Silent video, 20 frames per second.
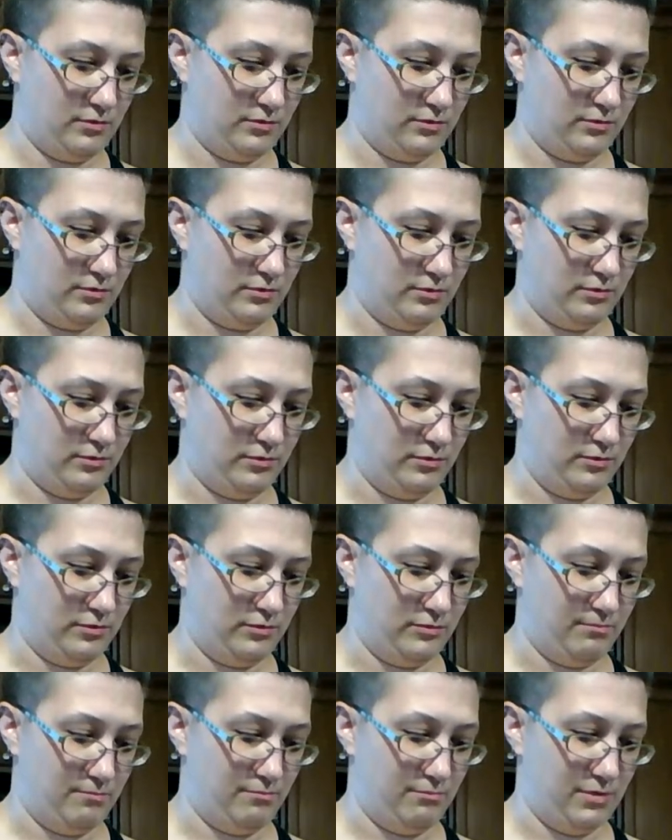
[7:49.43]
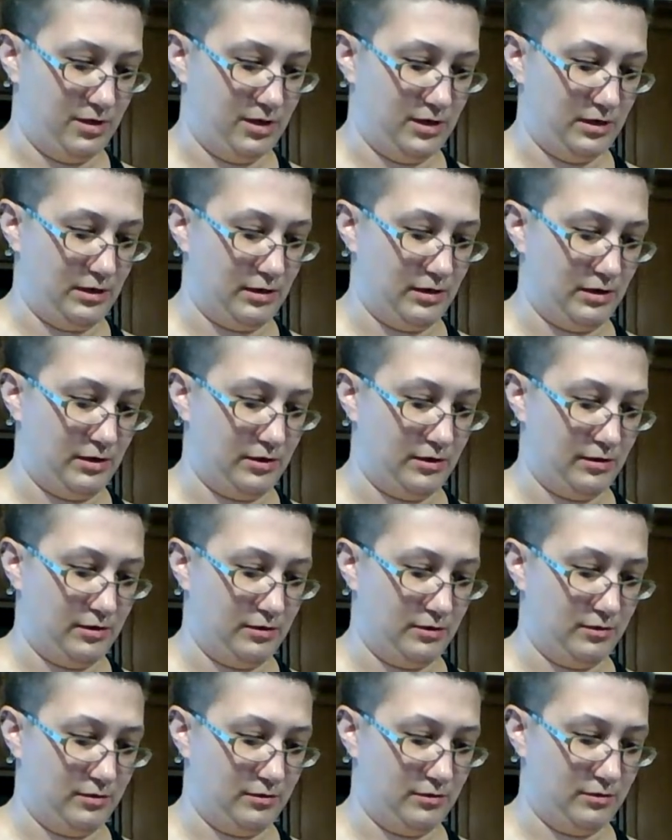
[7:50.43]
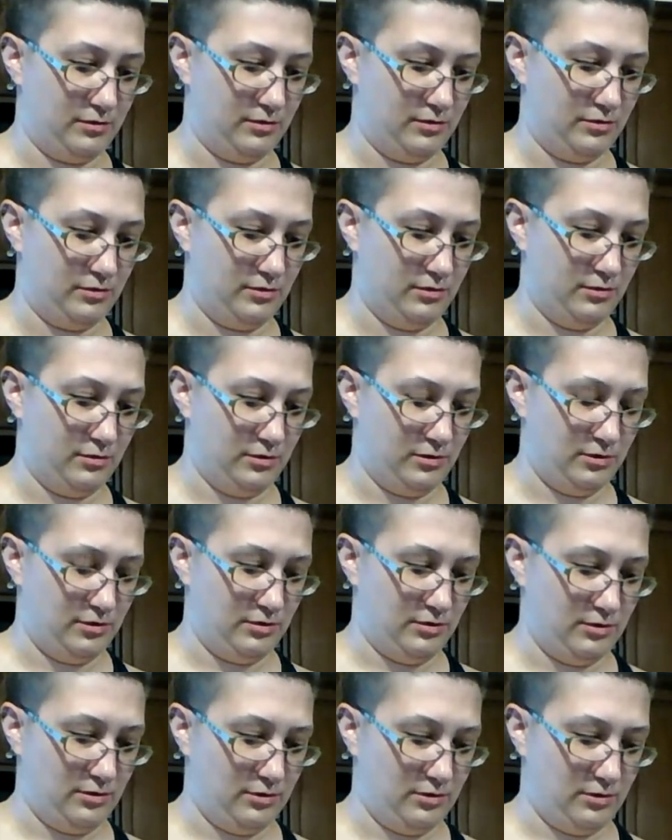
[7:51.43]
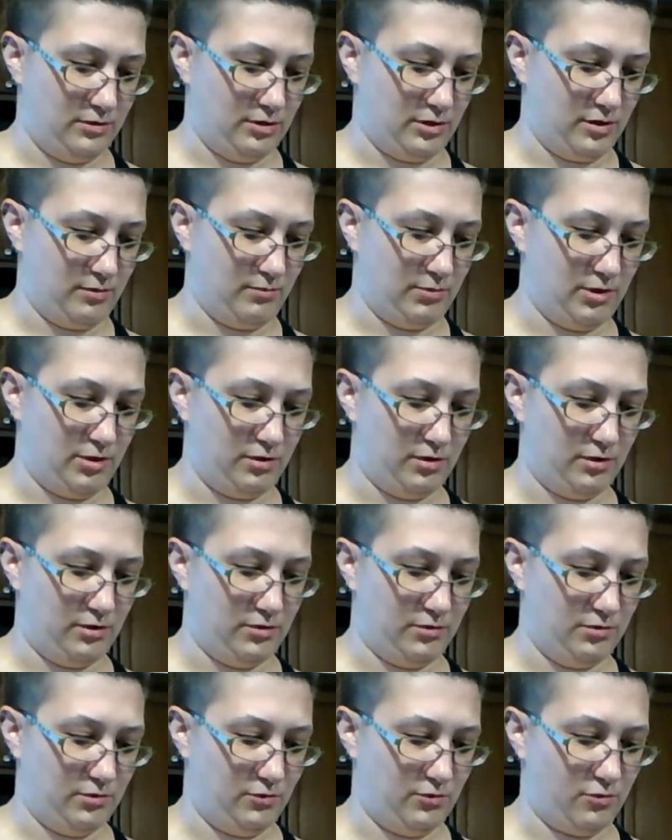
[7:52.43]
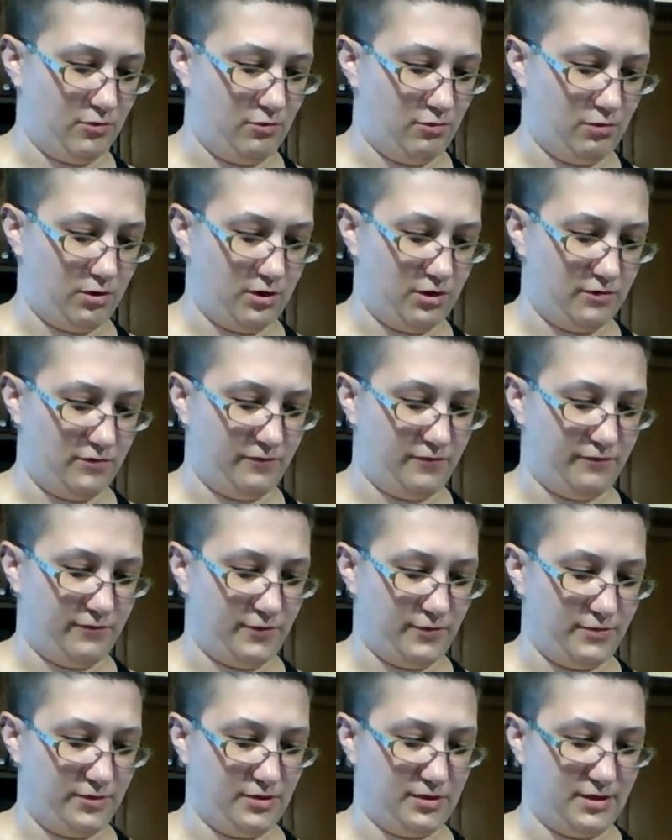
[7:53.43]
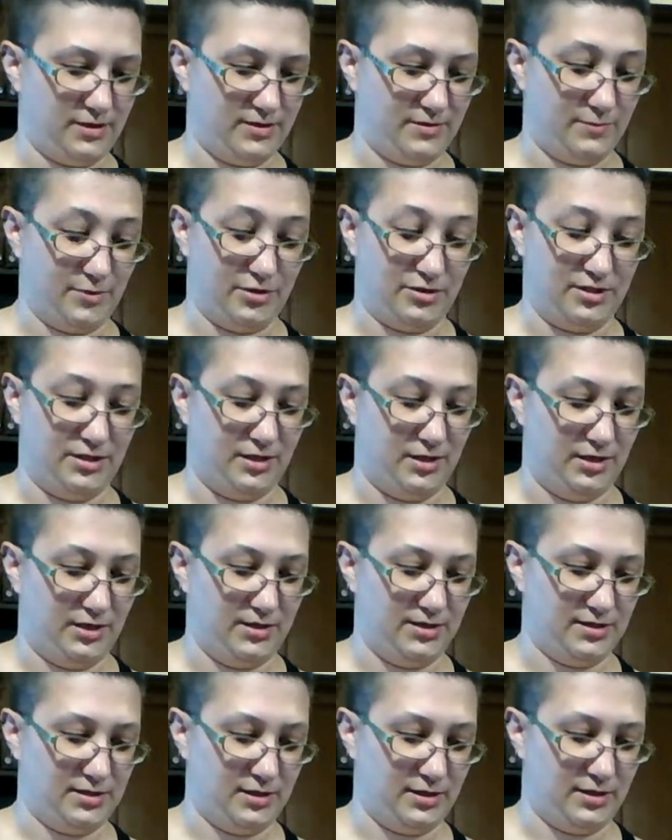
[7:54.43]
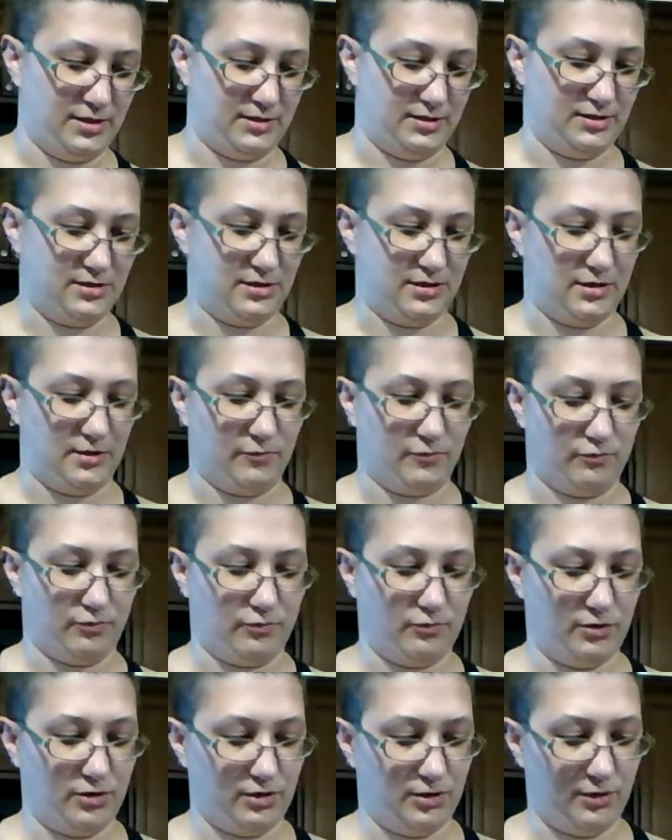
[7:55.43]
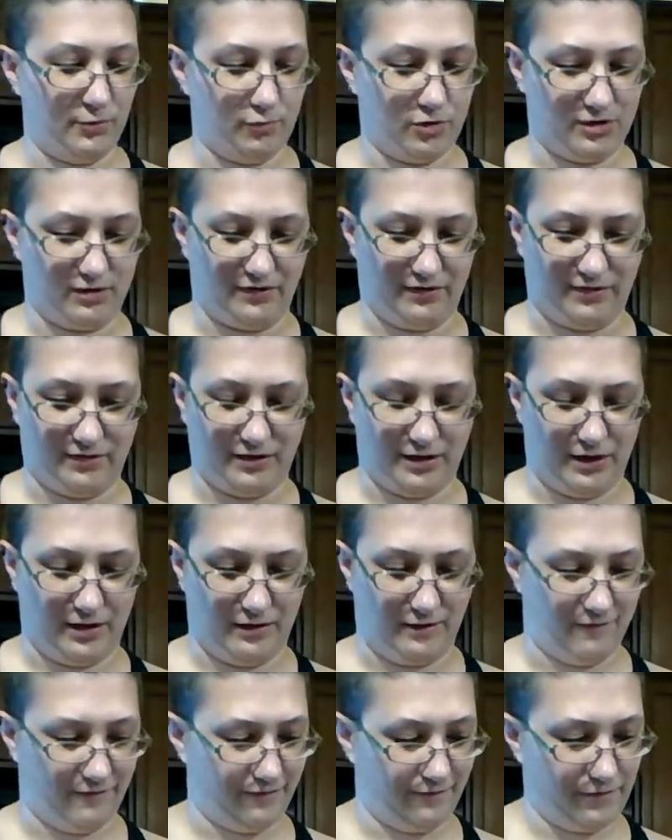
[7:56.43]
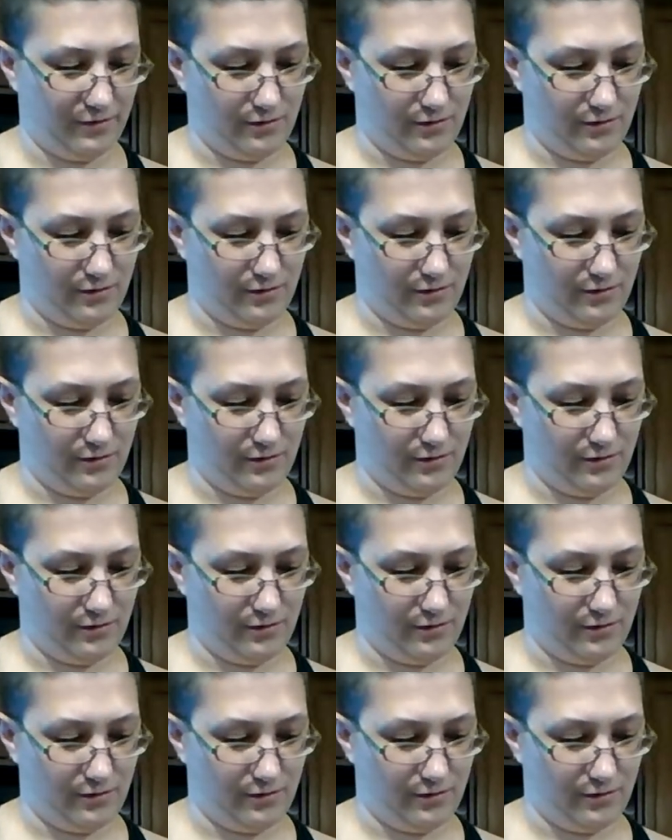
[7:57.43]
Oh, man. And I'm not going to do quite a full-size Martini because, like I said, I really want to save